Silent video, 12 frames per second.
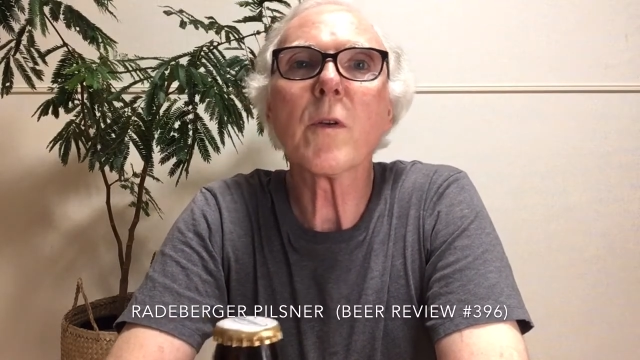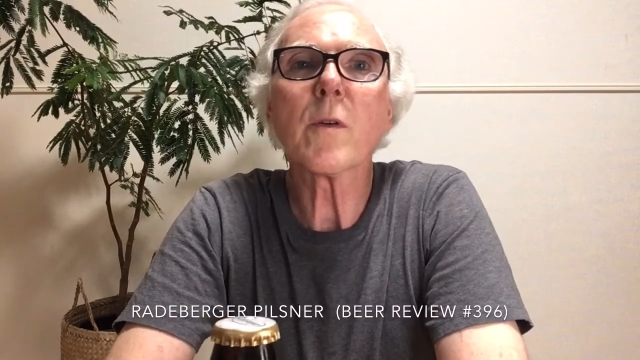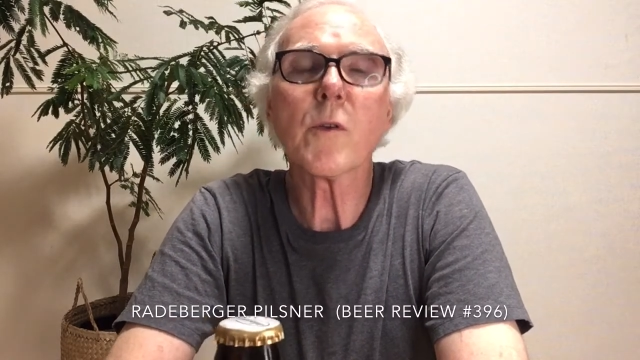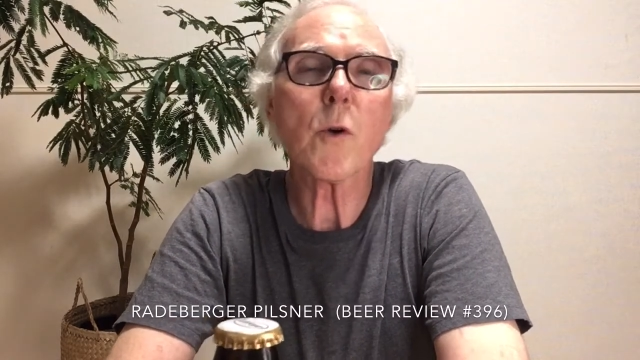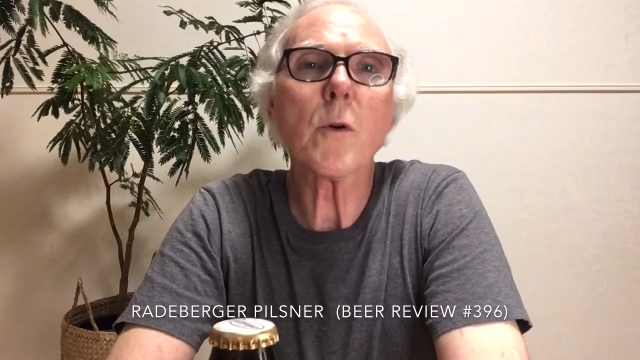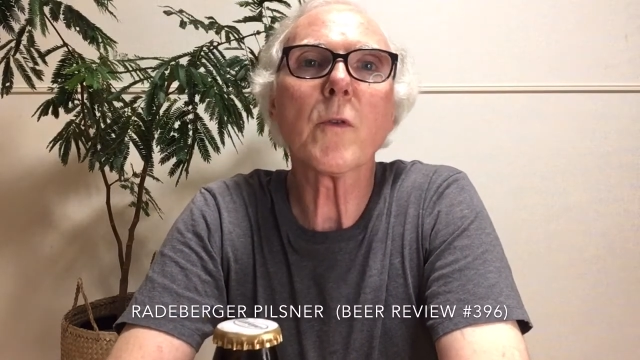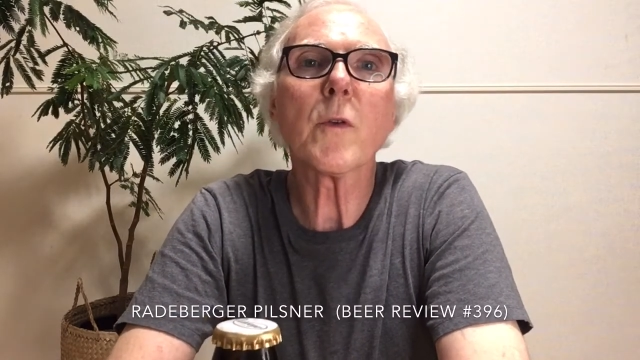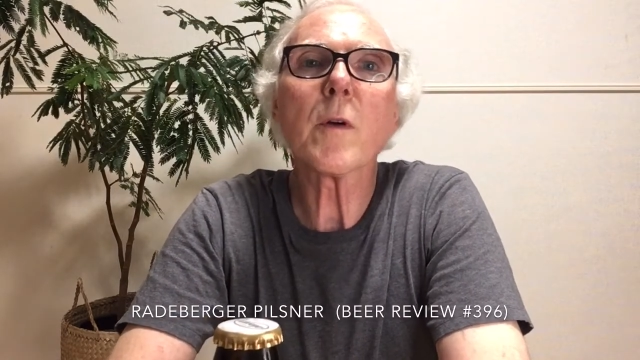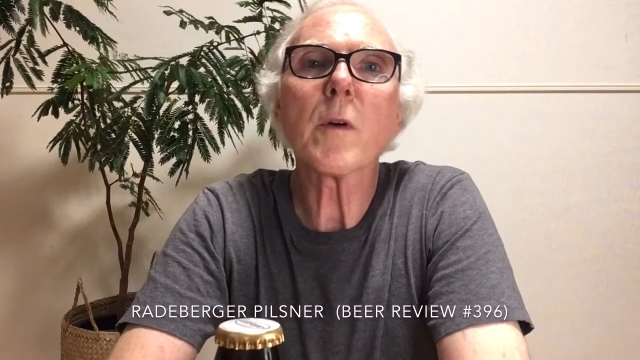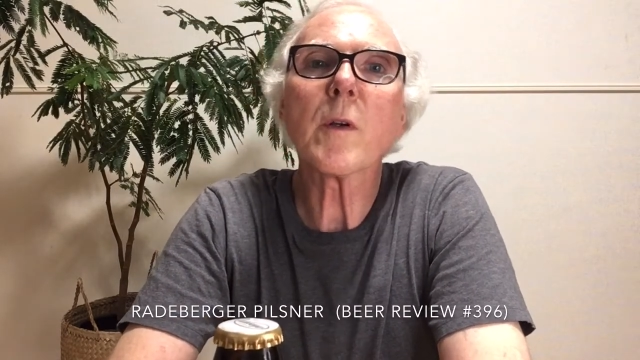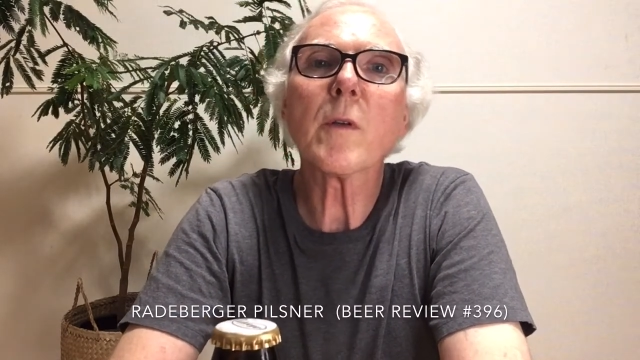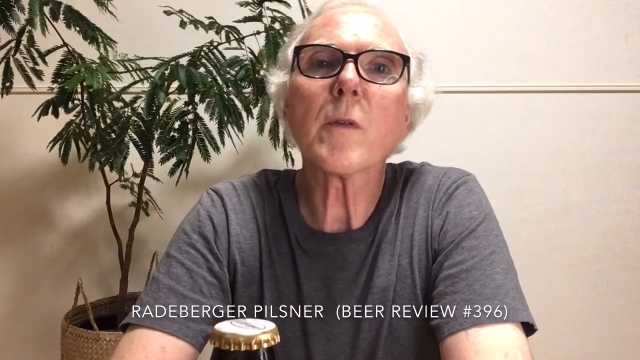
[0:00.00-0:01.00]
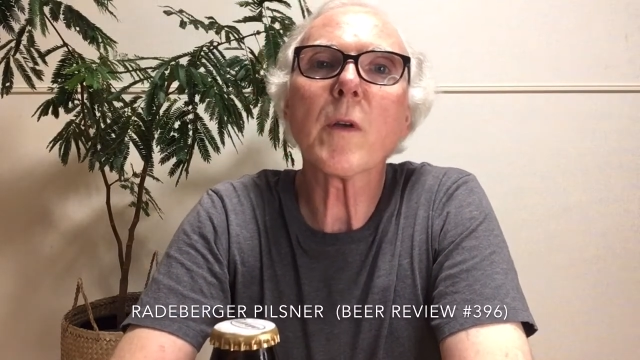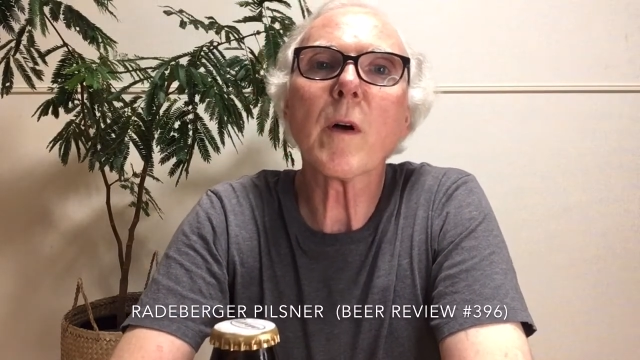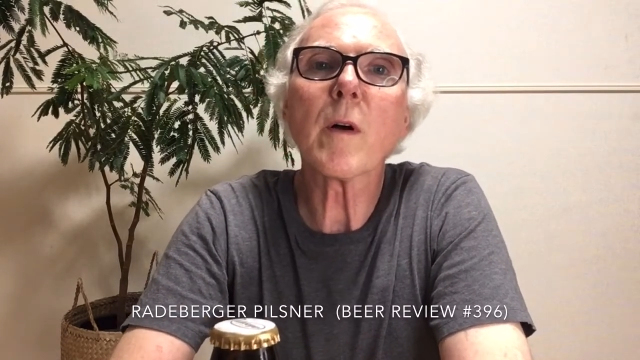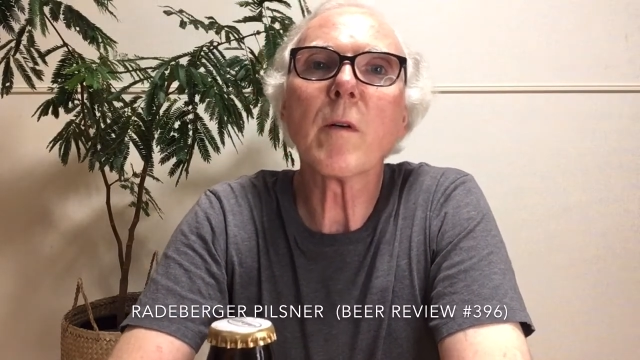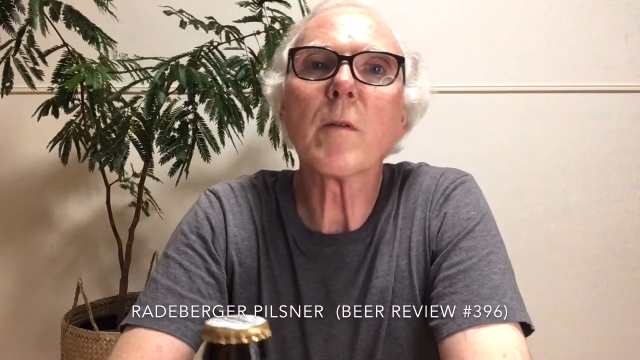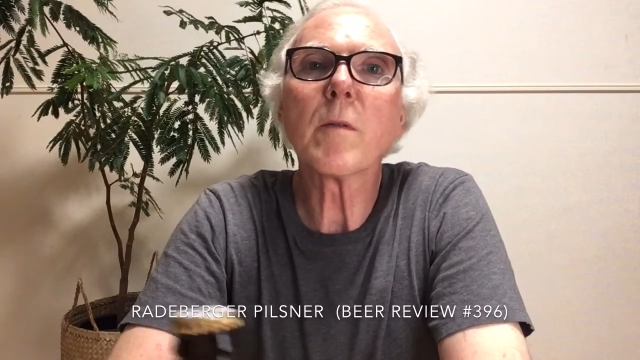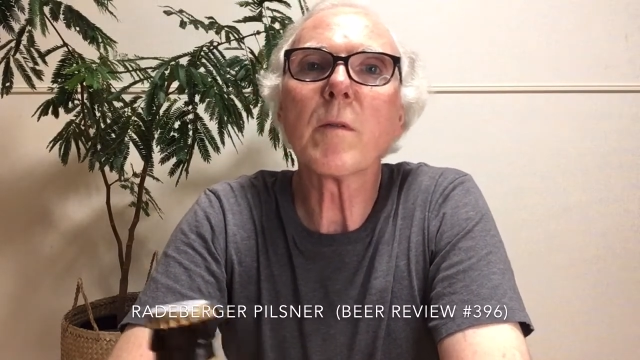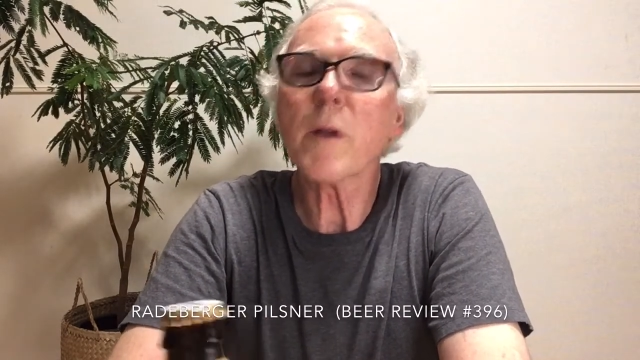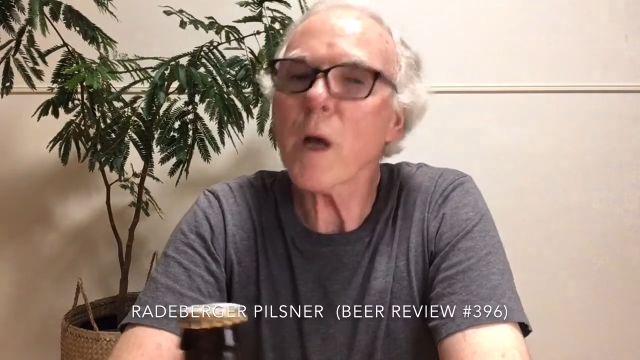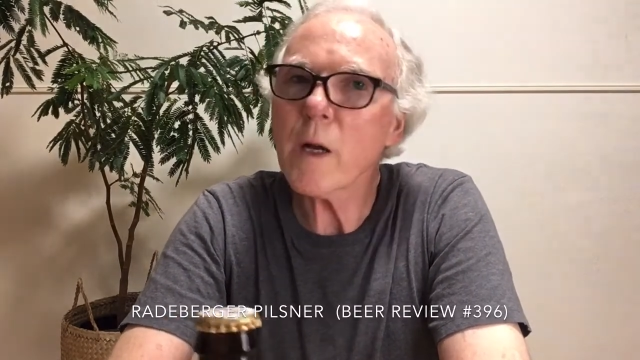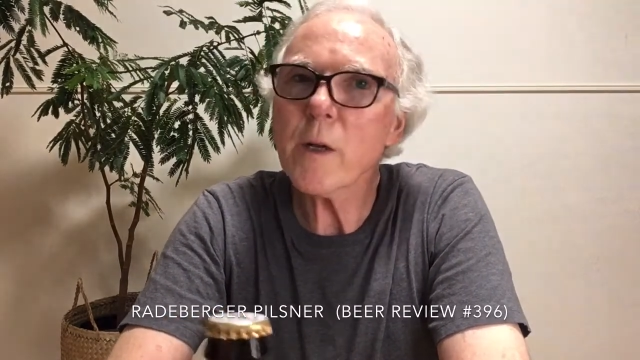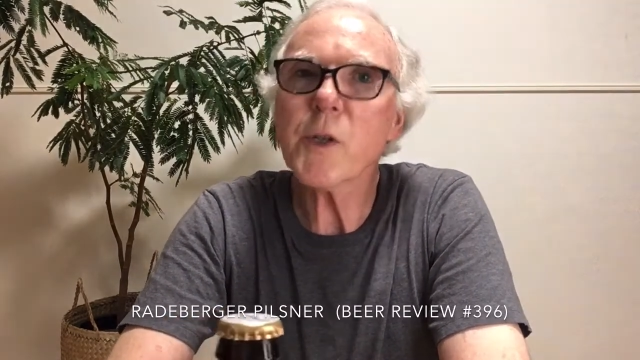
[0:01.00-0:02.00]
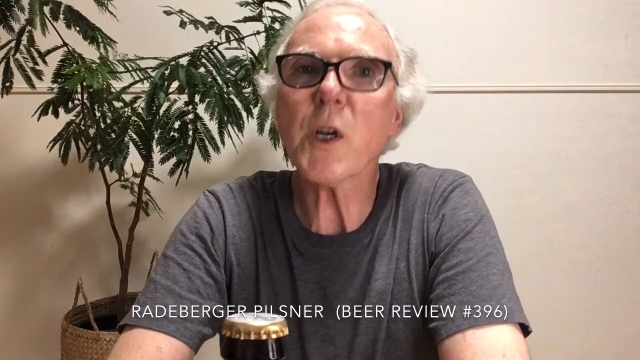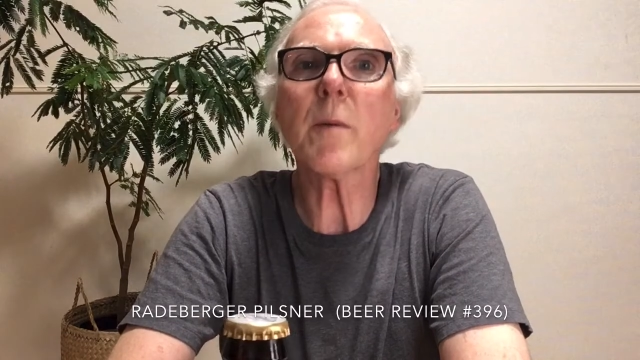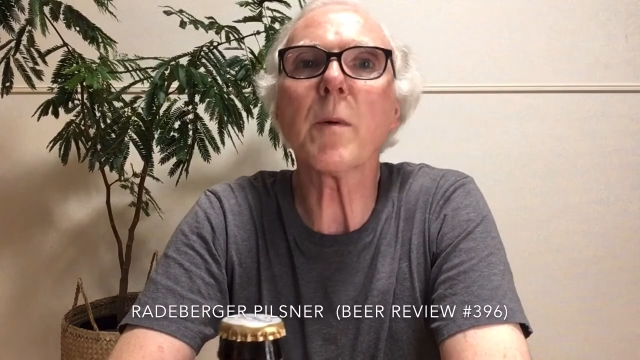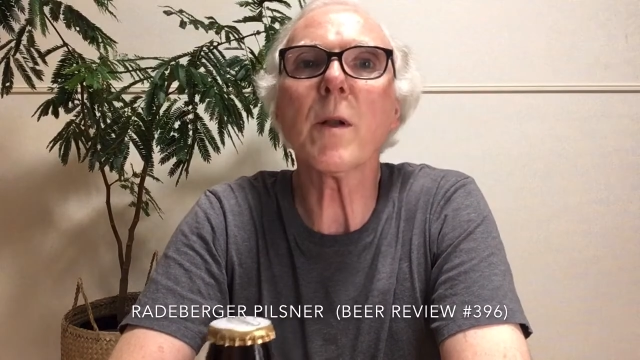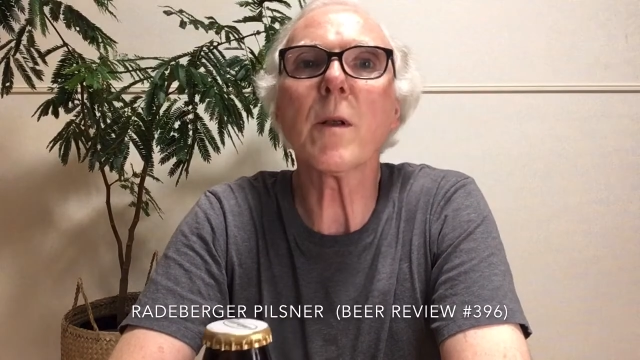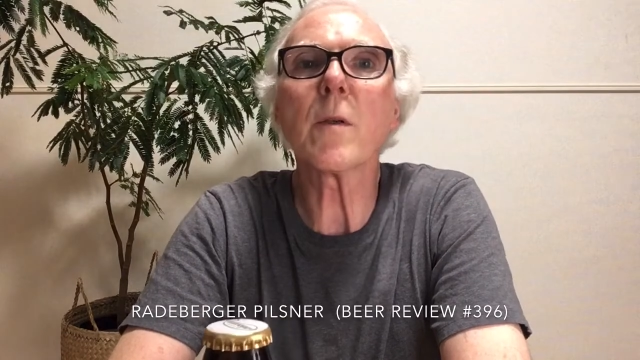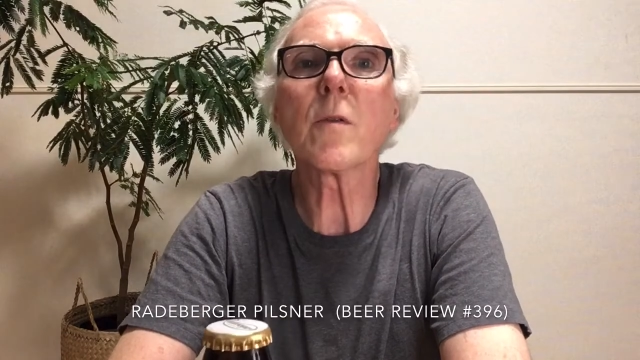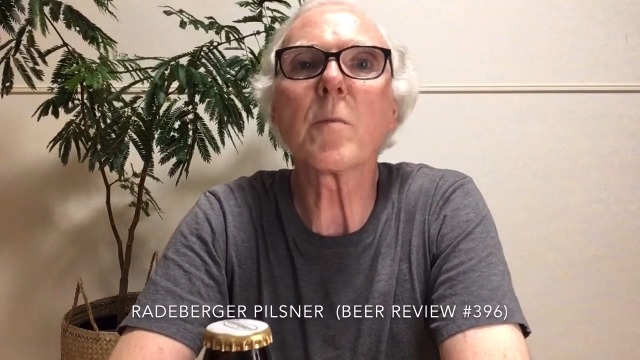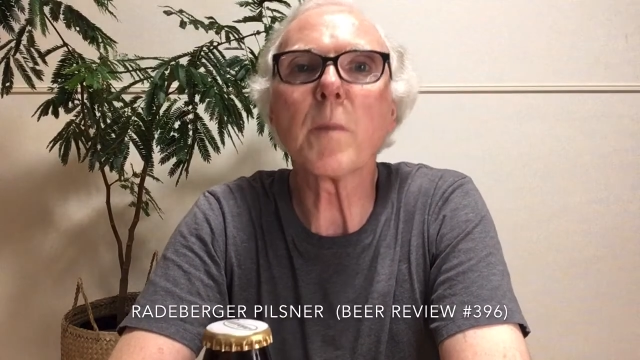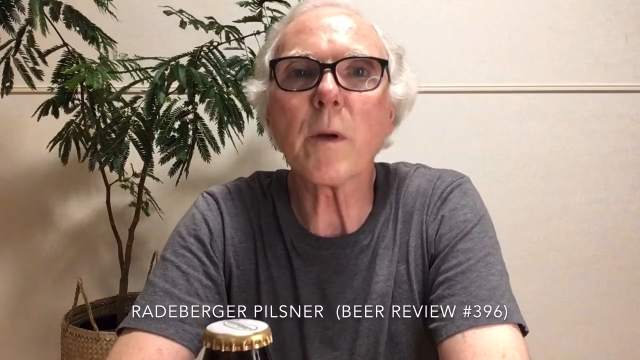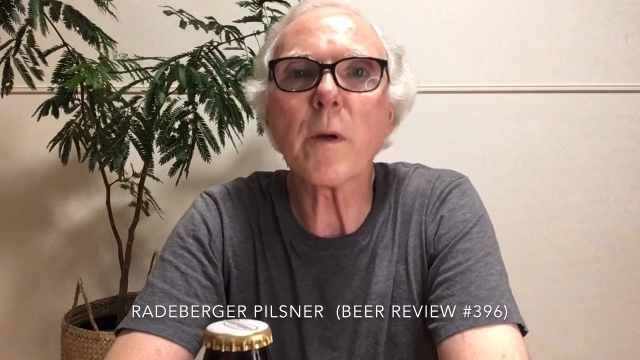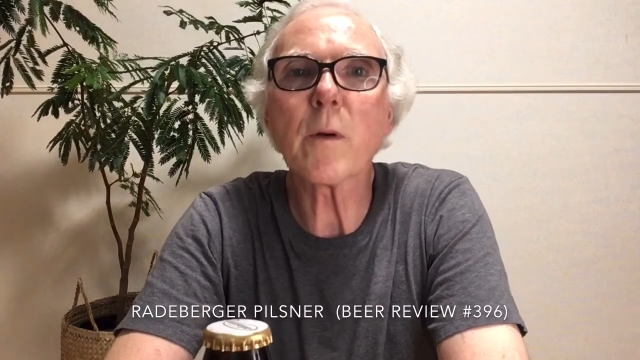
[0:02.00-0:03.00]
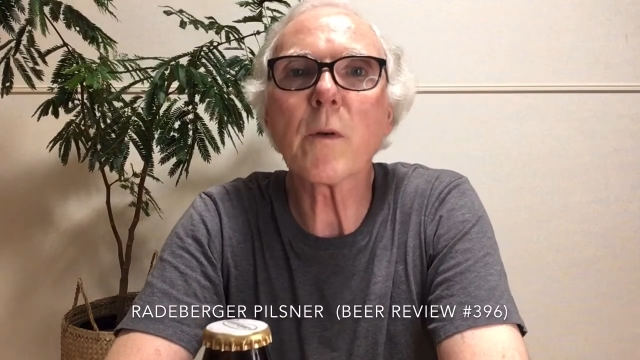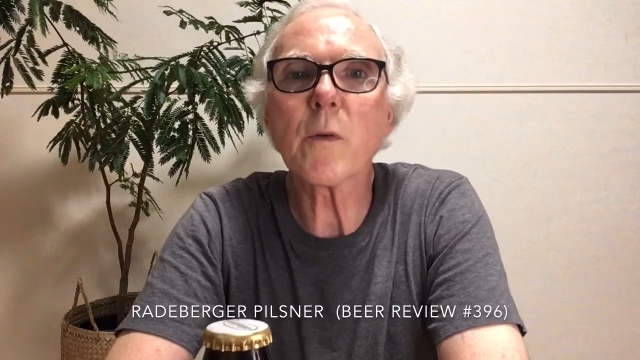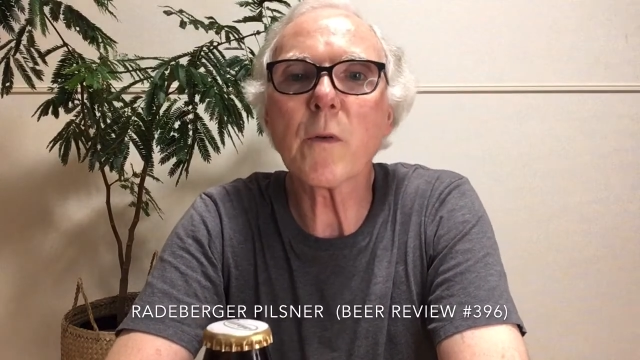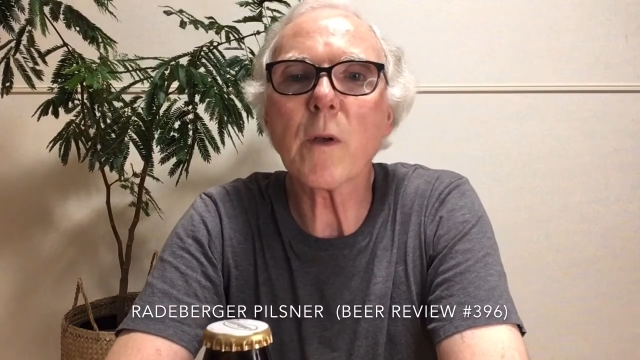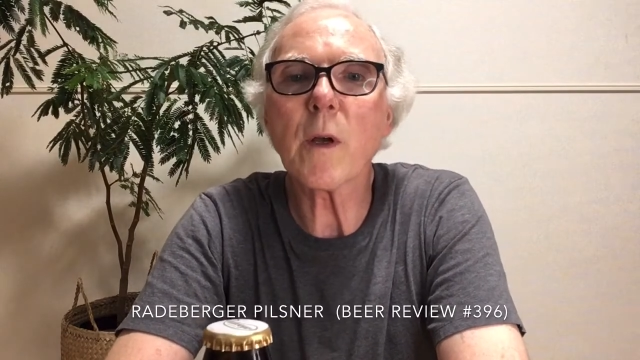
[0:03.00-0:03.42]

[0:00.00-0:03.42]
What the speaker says: short series of non-Japanese beers,